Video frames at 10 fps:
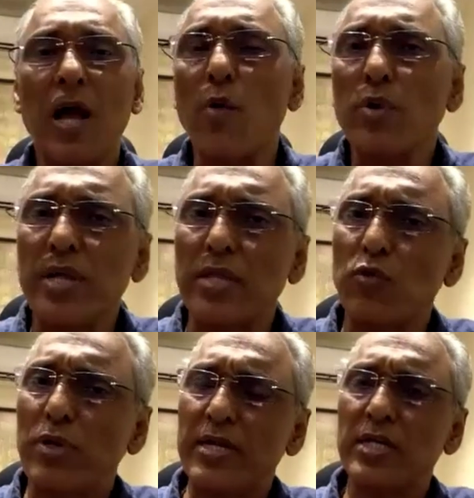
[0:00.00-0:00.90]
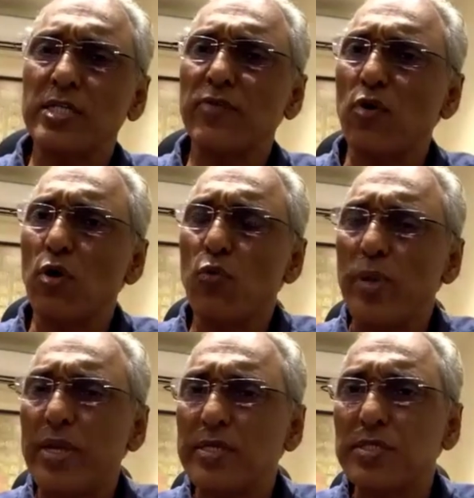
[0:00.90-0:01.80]
Our regulators have
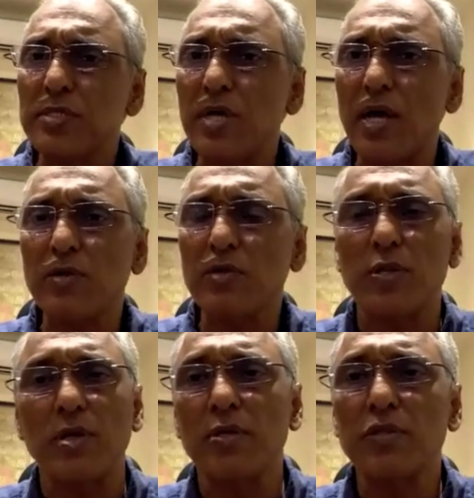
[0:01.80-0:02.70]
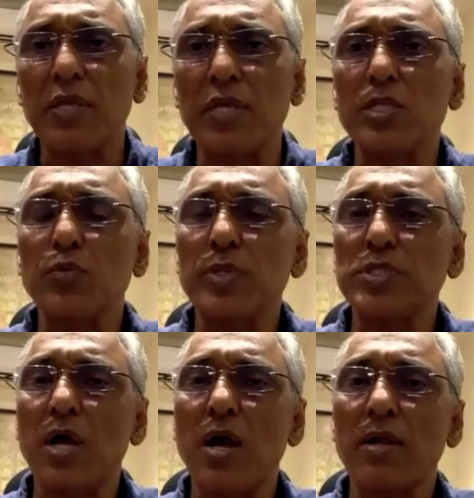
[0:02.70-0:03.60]
always done things which
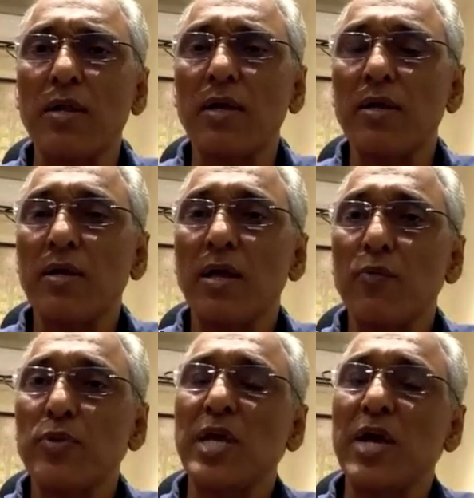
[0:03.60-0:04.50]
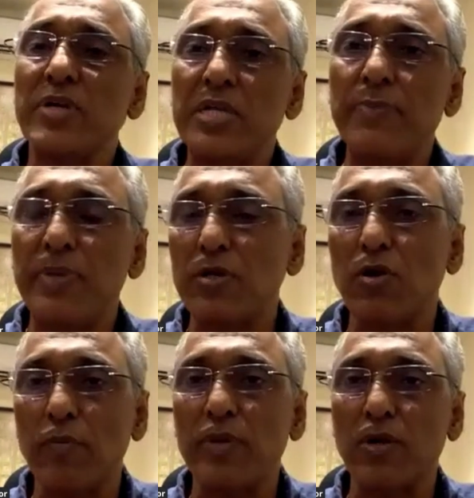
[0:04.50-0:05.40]
have a deep
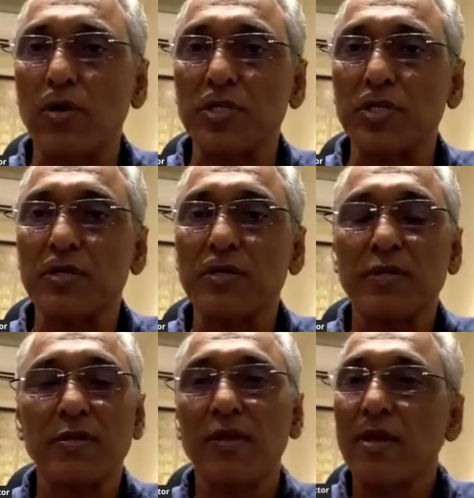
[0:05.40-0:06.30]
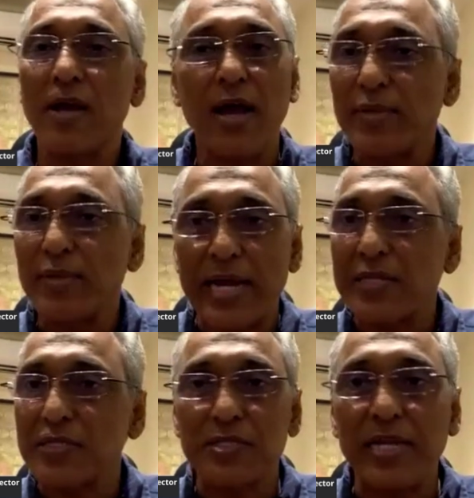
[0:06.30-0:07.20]
economic logic. I mean, that
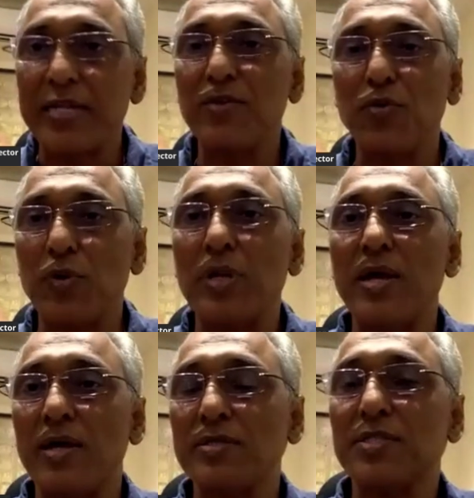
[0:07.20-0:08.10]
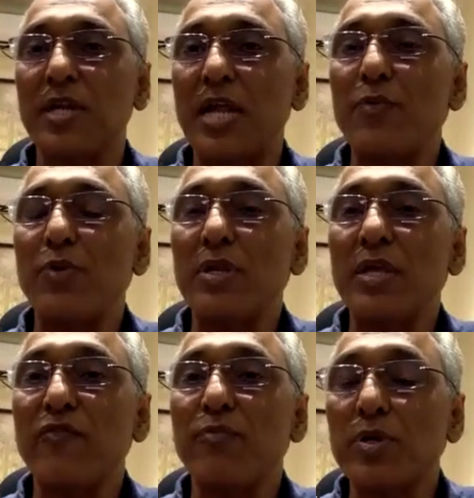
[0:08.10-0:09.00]
is really the only answer I will
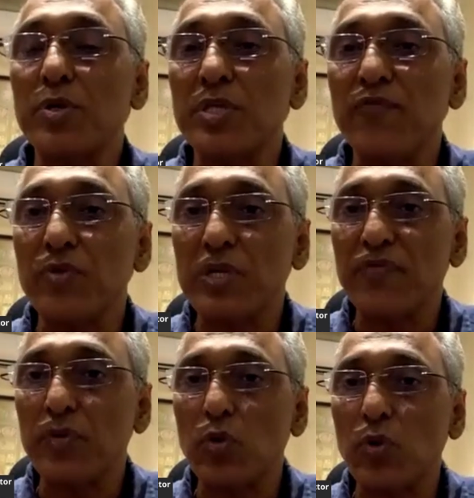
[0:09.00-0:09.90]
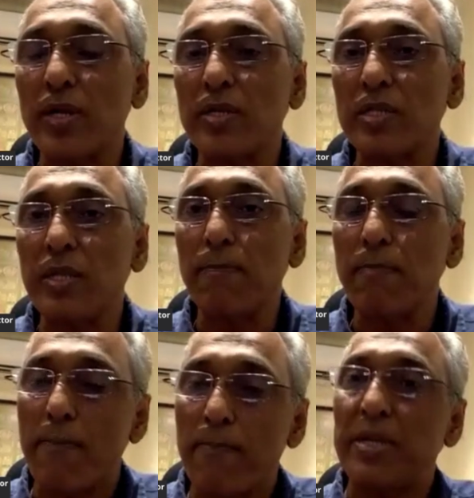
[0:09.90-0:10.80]
give, because even if you look at the
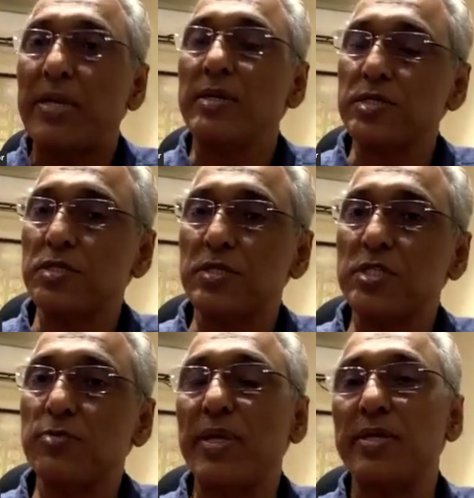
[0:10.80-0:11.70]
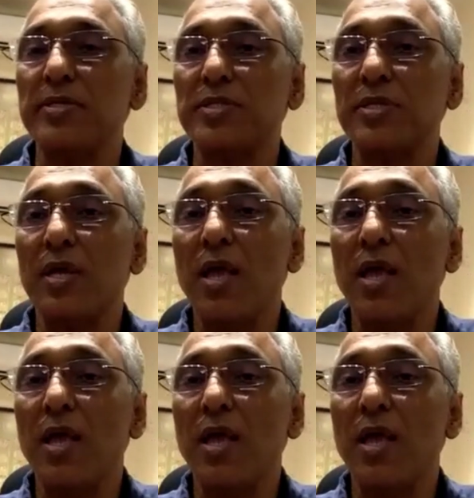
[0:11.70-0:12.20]
public listed space,